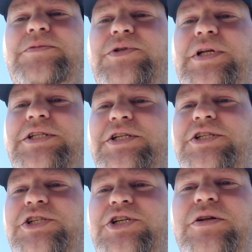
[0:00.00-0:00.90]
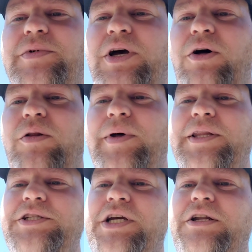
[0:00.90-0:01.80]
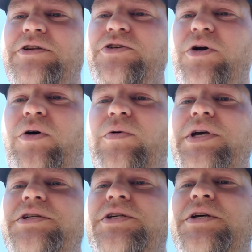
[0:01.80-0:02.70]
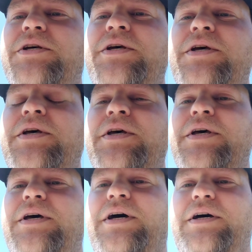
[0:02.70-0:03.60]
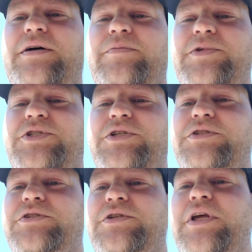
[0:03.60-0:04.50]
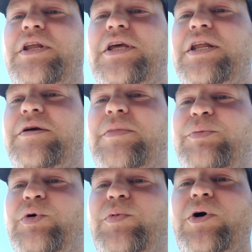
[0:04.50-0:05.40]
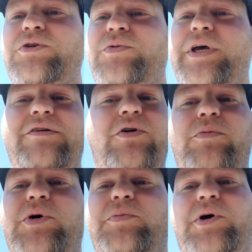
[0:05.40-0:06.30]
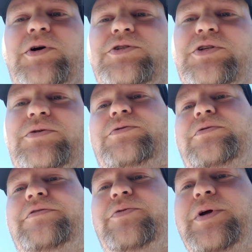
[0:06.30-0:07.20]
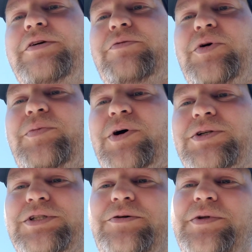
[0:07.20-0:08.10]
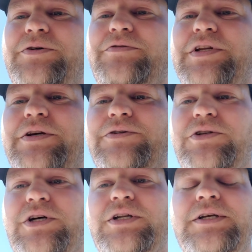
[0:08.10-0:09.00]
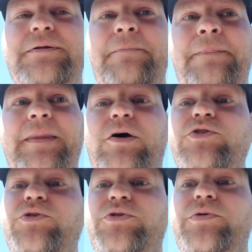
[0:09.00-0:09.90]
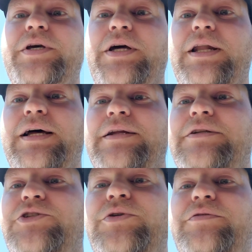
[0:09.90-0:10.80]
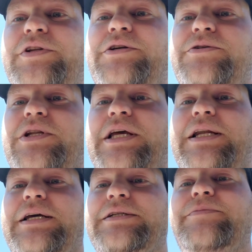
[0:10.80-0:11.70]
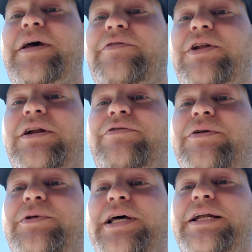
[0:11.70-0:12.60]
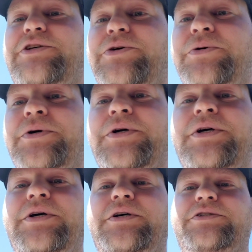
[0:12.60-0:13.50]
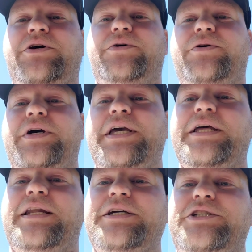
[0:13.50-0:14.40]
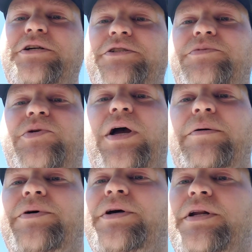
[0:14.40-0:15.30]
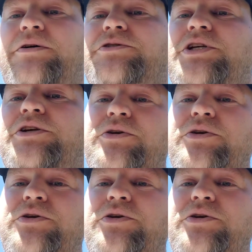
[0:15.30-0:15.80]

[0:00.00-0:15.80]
So it isn't just going to be all about the Challenger always. It's just any of my Mopars. We have all Mopars, so I have 3 different Mopars that I'll be doing videos on. Also doing a lot of shooting videos lately, so I'm having a lot of fun with that too. So again, like, share, and subscribe, and I'll see